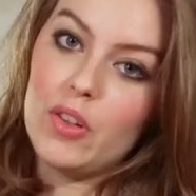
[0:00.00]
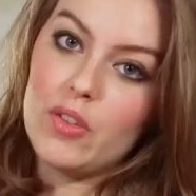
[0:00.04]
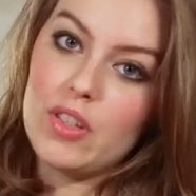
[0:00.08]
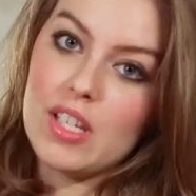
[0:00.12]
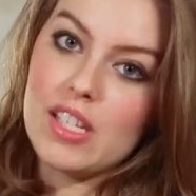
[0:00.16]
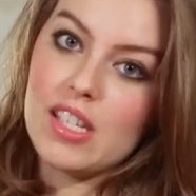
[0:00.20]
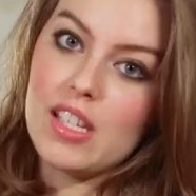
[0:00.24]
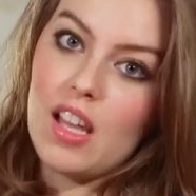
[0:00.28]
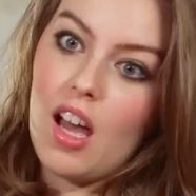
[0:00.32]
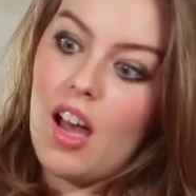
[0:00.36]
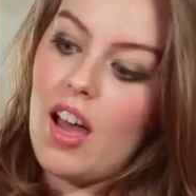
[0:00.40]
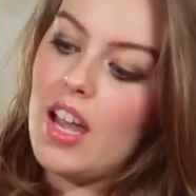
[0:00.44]
on the
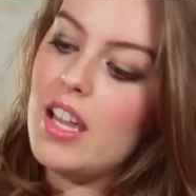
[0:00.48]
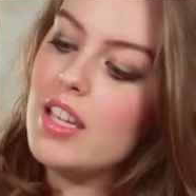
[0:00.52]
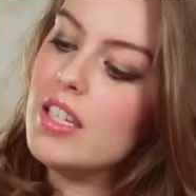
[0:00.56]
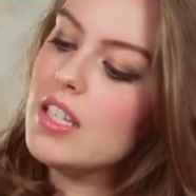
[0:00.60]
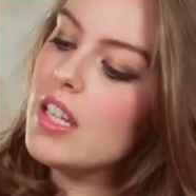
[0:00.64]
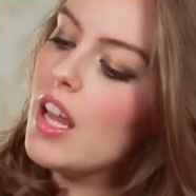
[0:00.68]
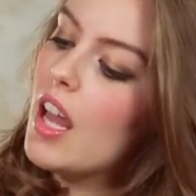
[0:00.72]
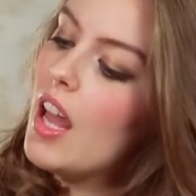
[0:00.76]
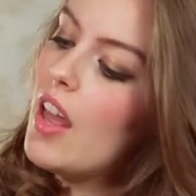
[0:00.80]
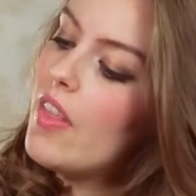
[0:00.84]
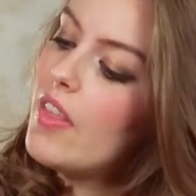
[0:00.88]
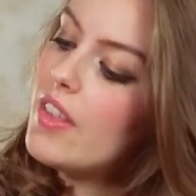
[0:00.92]
side.
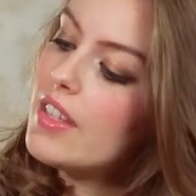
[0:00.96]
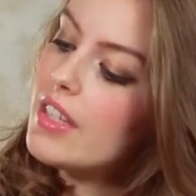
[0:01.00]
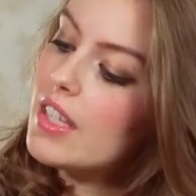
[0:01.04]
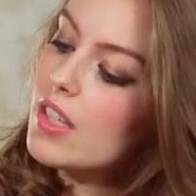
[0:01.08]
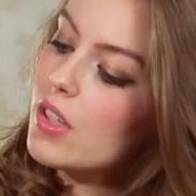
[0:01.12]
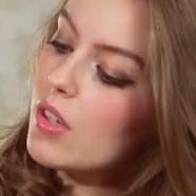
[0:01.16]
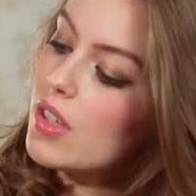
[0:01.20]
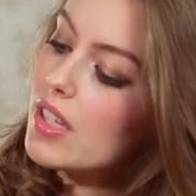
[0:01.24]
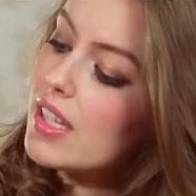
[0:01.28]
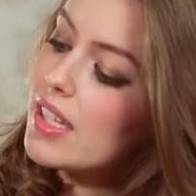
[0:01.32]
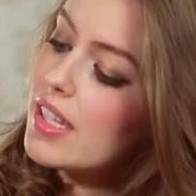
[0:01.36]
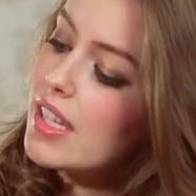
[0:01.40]
It's
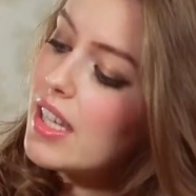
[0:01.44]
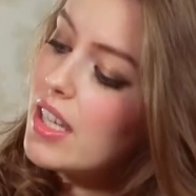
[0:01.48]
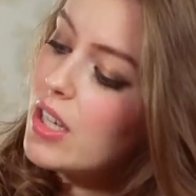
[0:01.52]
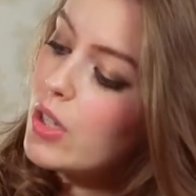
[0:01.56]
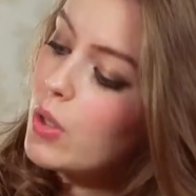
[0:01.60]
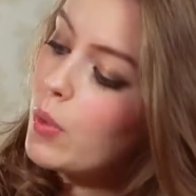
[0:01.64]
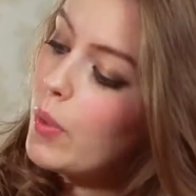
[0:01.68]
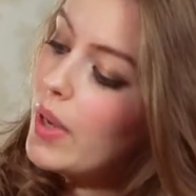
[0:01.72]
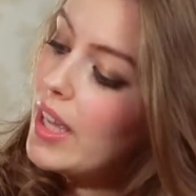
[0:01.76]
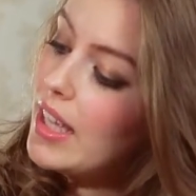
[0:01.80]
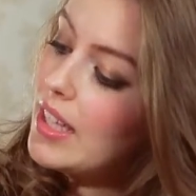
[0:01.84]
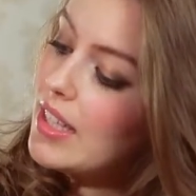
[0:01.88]
got
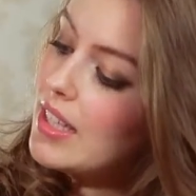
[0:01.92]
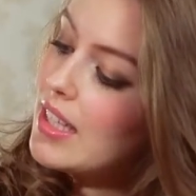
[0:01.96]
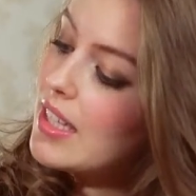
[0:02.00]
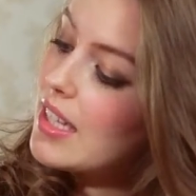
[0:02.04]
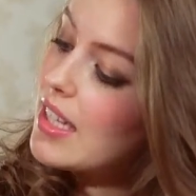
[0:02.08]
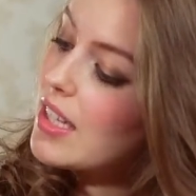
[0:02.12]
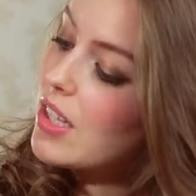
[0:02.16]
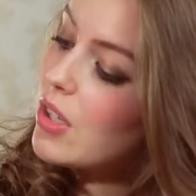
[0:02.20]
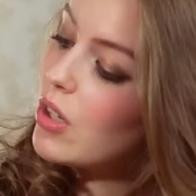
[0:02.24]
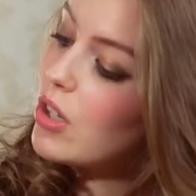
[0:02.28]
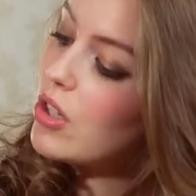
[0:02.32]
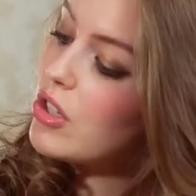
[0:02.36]
sequins,
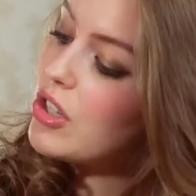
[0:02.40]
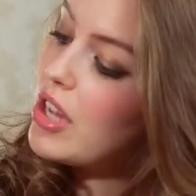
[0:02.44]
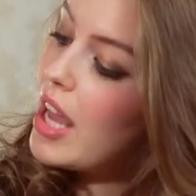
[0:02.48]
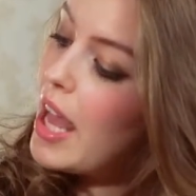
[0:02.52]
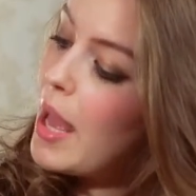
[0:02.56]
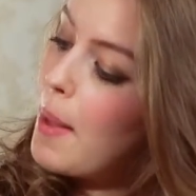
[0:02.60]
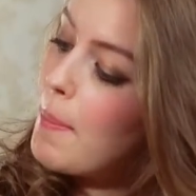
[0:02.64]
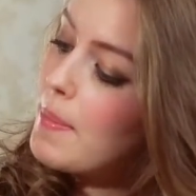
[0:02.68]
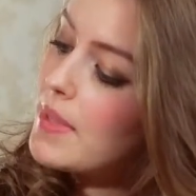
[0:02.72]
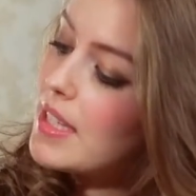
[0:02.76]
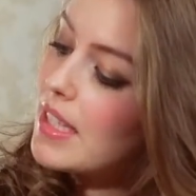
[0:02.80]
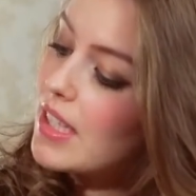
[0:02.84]
it's got
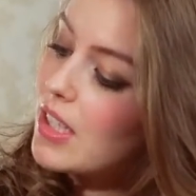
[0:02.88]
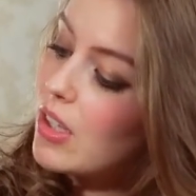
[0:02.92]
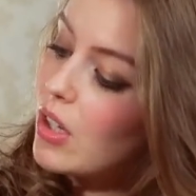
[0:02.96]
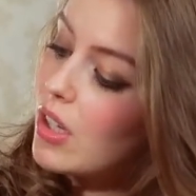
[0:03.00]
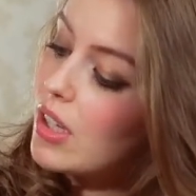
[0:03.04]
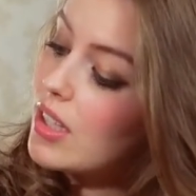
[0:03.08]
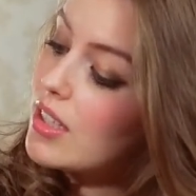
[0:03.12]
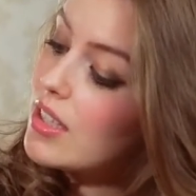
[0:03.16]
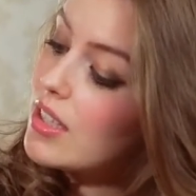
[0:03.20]
gems, it's got